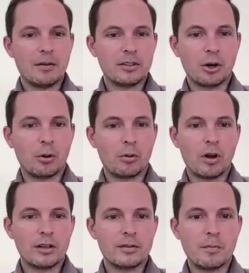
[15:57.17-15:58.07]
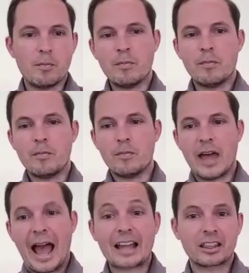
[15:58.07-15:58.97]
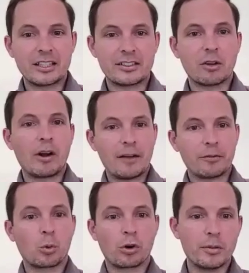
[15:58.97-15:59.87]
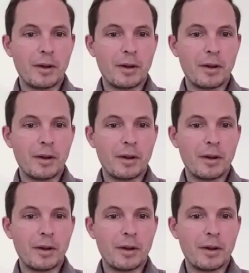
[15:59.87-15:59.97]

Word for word: you know the athletes don't have to worry